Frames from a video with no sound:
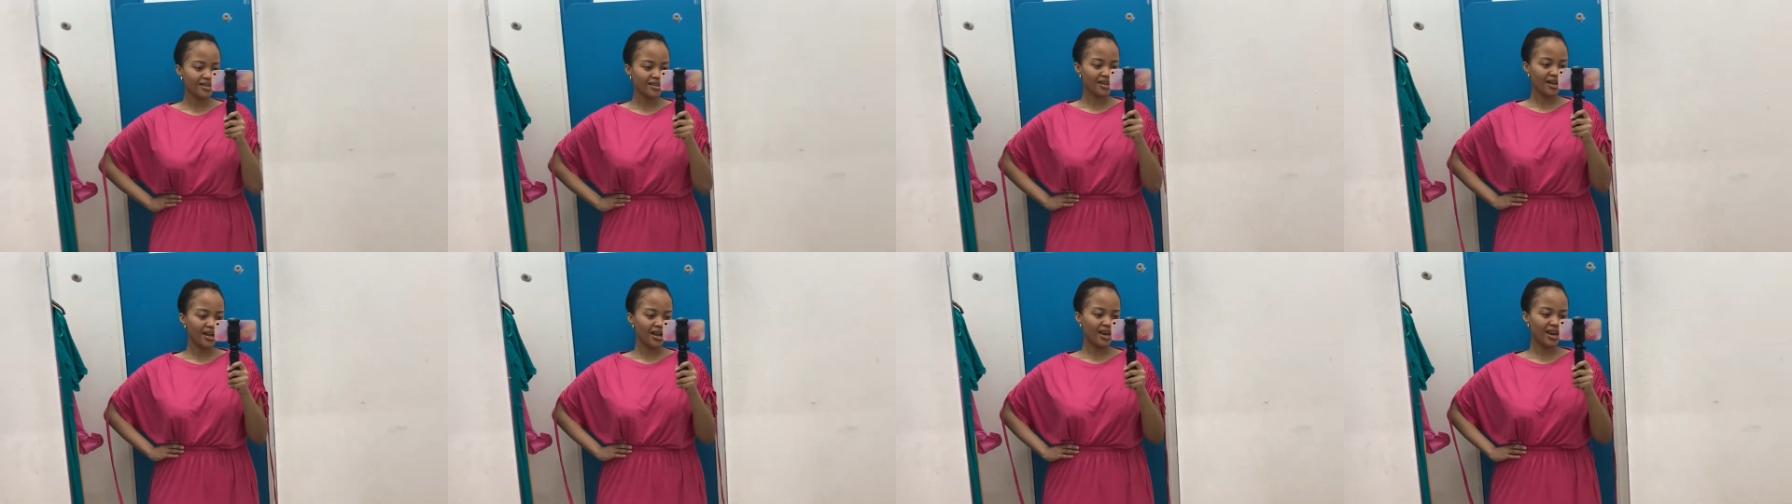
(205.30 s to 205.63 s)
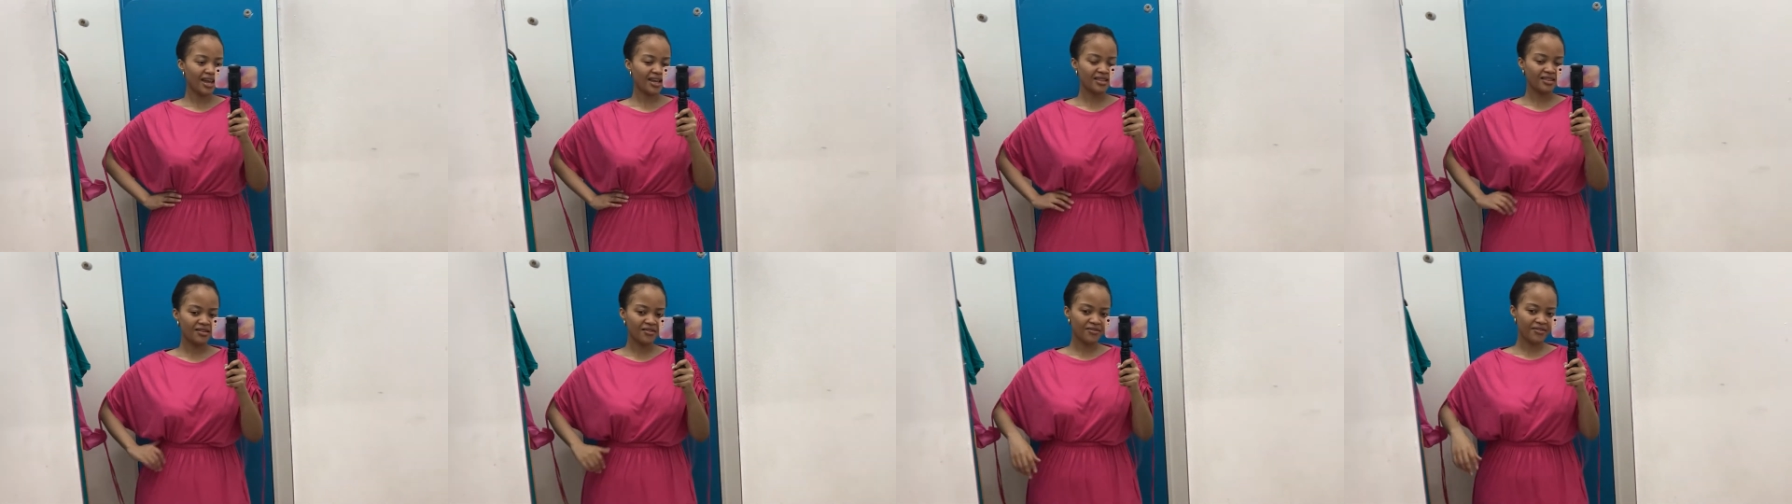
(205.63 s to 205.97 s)
I
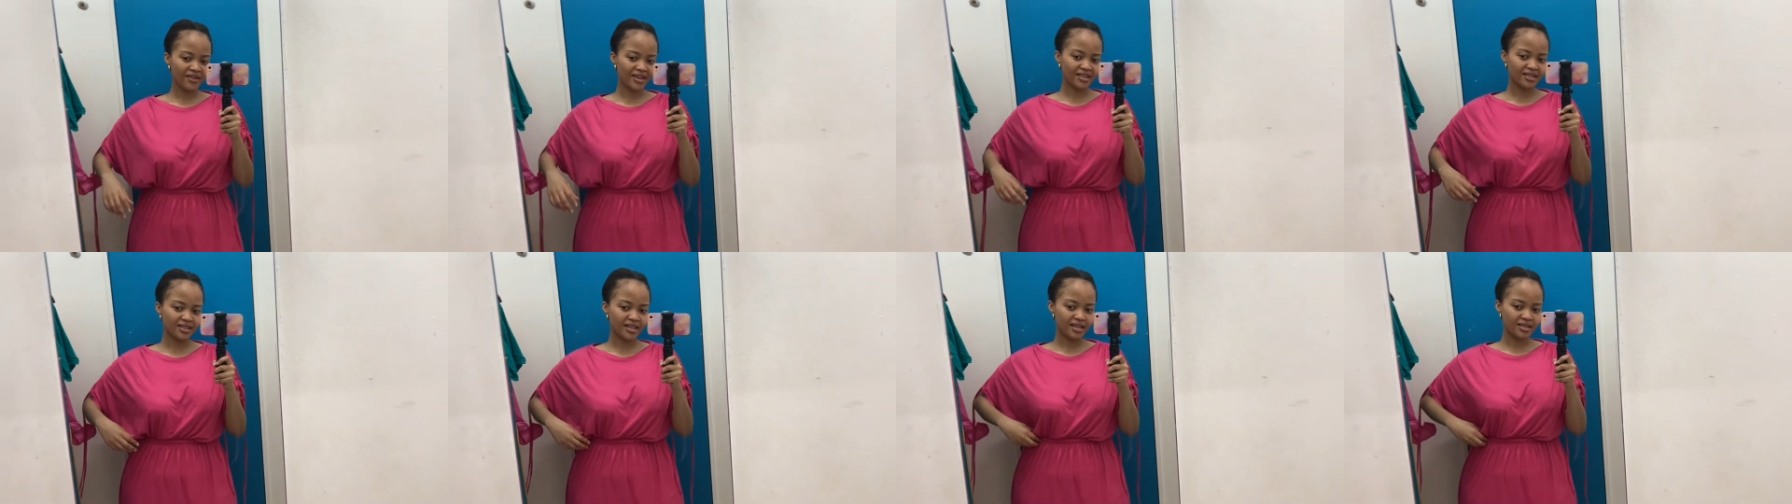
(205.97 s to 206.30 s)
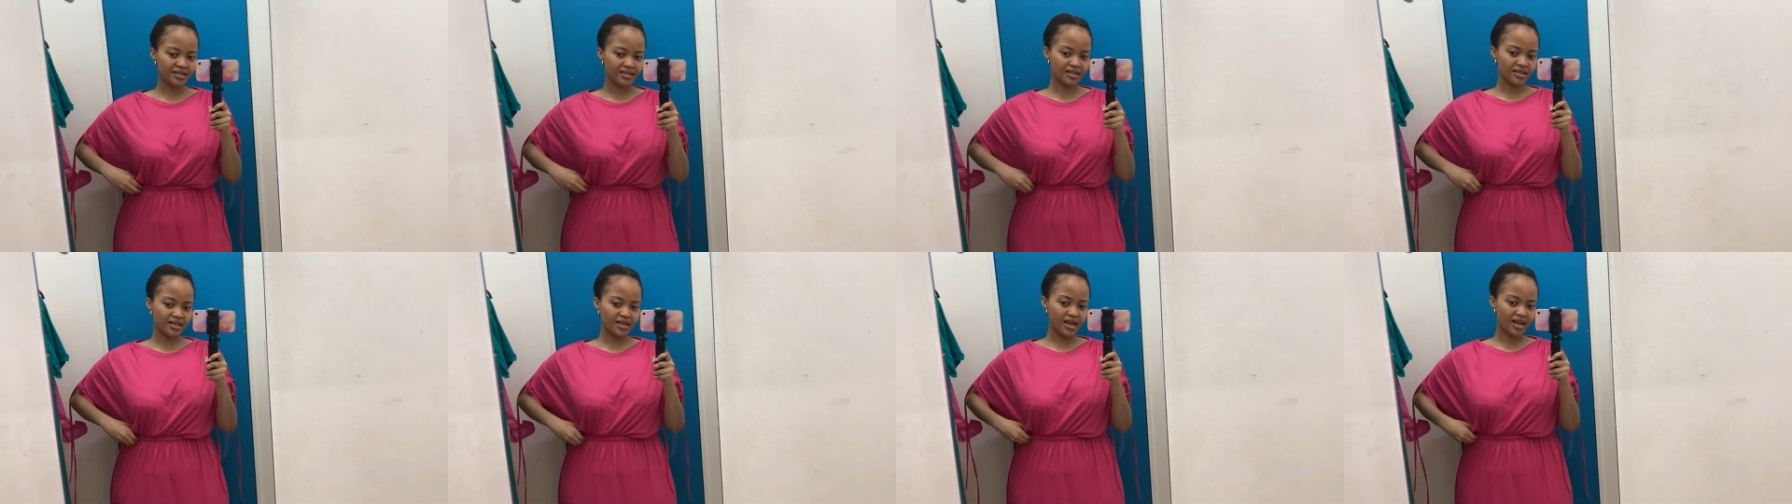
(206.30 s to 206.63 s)
like the fact that
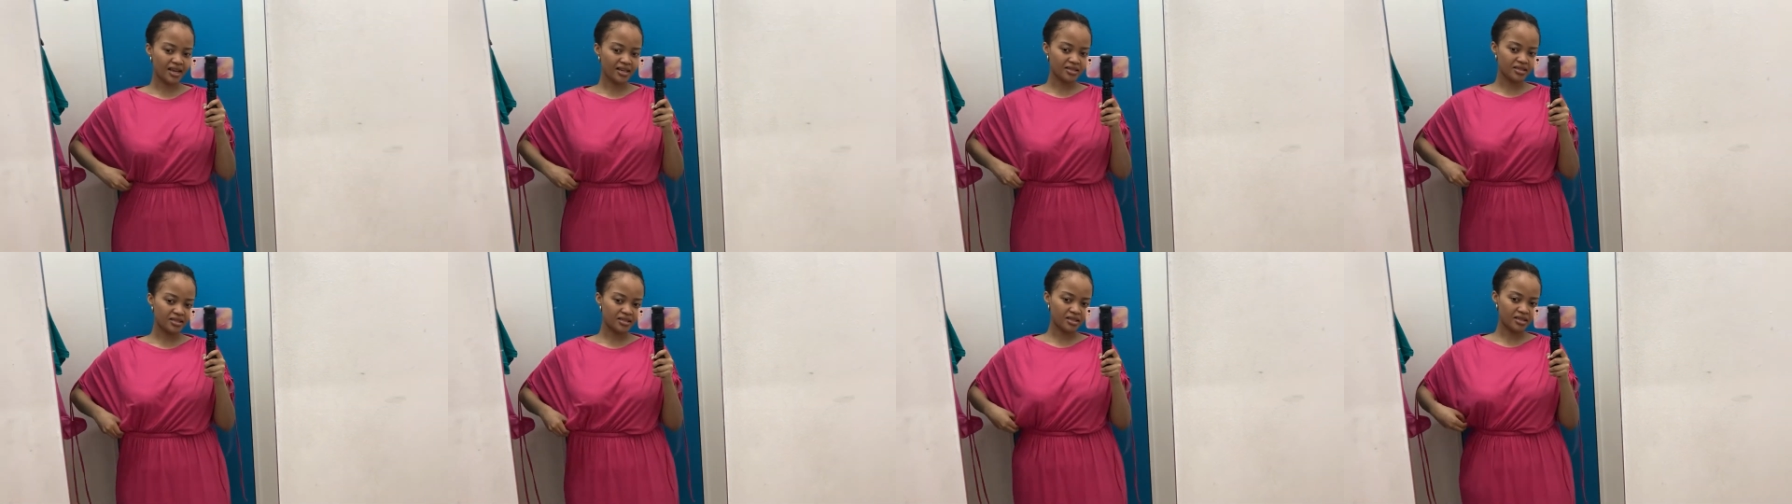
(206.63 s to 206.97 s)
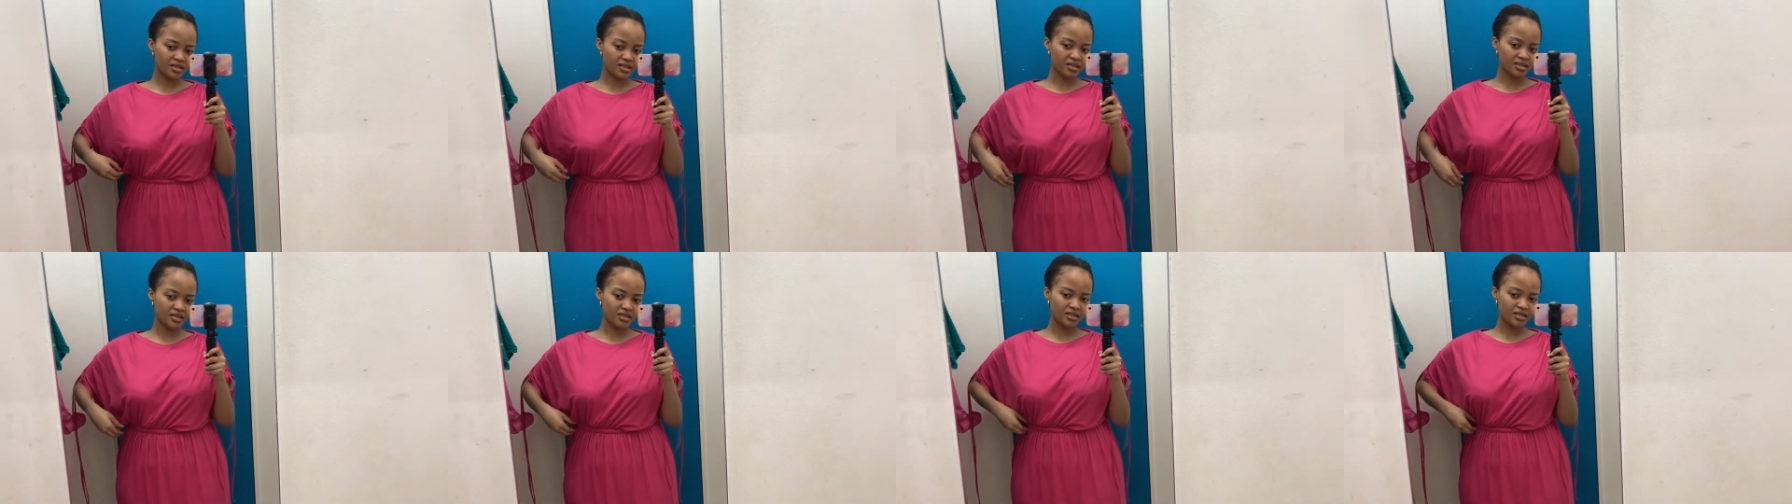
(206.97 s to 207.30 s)
it has
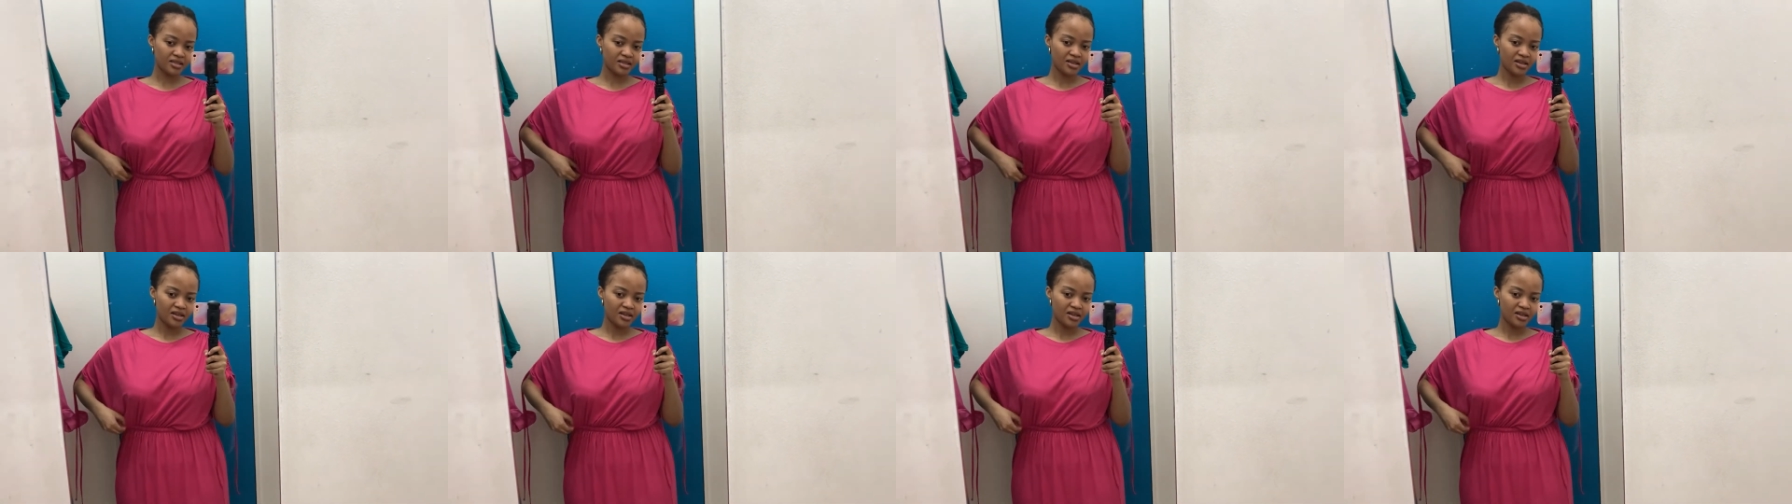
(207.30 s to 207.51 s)
this